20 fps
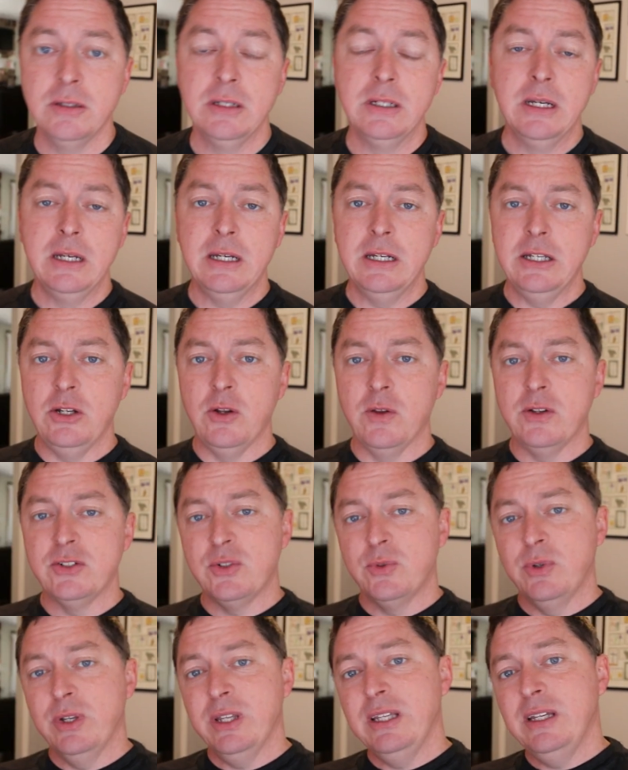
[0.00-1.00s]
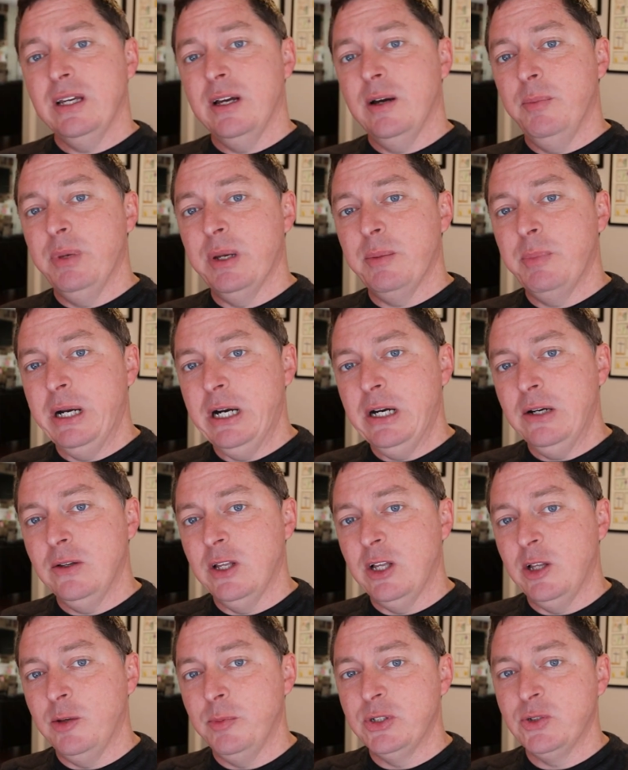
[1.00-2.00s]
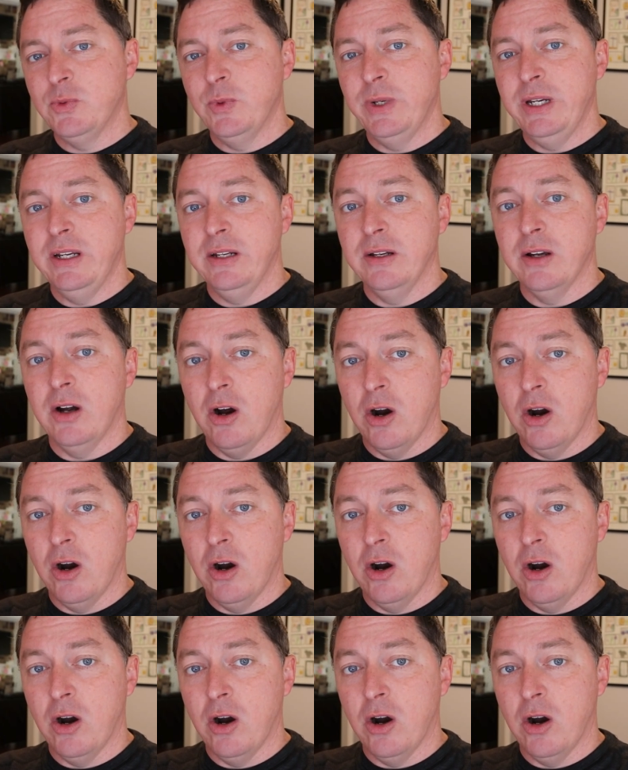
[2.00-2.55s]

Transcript: You know, there's a really big parallel between